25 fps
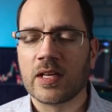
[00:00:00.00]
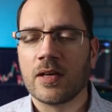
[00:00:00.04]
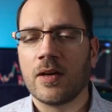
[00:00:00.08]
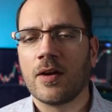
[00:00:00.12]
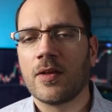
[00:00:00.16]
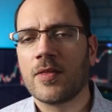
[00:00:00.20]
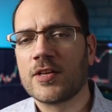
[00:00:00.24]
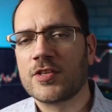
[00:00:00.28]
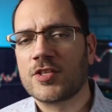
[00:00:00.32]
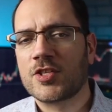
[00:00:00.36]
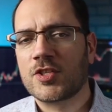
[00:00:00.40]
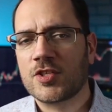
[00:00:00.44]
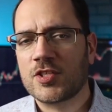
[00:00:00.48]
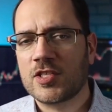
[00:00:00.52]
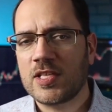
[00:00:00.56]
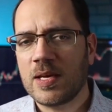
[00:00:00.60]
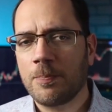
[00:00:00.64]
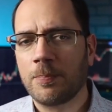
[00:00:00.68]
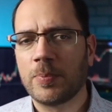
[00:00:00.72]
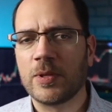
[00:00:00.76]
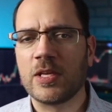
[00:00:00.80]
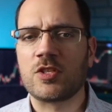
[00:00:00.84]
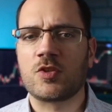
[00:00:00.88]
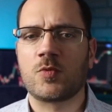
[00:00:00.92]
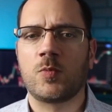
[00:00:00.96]
The
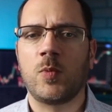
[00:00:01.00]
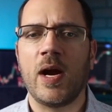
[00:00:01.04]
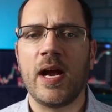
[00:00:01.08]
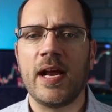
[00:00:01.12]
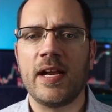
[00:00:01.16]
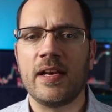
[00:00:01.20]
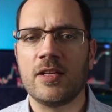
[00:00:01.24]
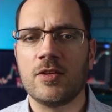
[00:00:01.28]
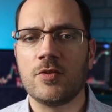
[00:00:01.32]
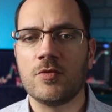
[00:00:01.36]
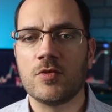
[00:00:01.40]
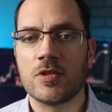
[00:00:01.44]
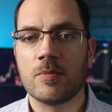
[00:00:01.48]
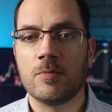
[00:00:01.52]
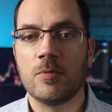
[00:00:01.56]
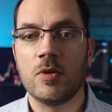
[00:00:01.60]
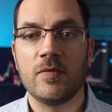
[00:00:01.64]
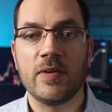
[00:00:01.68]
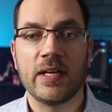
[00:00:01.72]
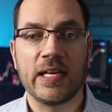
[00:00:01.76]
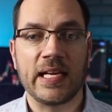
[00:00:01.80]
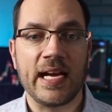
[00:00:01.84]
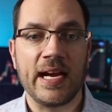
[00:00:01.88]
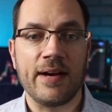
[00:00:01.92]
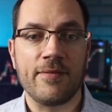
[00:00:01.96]
simplest way to use a
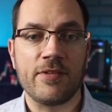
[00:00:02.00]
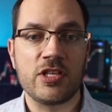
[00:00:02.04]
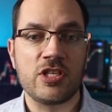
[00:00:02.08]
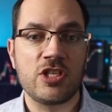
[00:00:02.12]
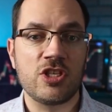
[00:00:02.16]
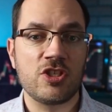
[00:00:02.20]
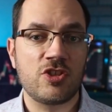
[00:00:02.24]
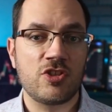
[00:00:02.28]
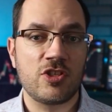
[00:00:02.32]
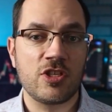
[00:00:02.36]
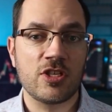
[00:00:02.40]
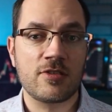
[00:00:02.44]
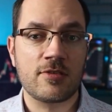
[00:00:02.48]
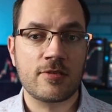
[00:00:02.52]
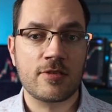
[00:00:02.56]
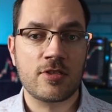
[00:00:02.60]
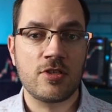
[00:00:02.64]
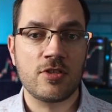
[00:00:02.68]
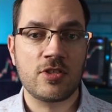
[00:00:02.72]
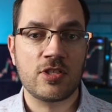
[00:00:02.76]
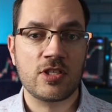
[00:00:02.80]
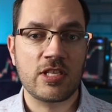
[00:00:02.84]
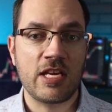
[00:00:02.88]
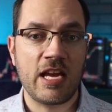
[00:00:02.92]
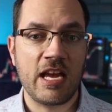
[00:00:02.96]
moving average is just to
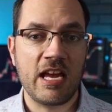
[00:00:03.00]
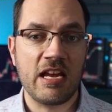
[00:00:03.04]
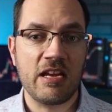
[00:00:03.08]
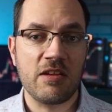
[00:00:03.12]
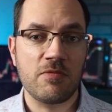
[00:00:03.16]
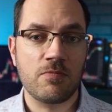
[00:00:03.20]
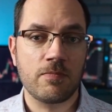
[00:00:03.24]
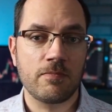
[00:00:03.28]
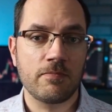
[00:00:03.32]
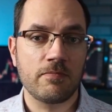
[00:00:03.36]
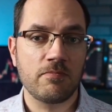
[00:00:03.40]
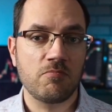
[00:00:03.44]
say,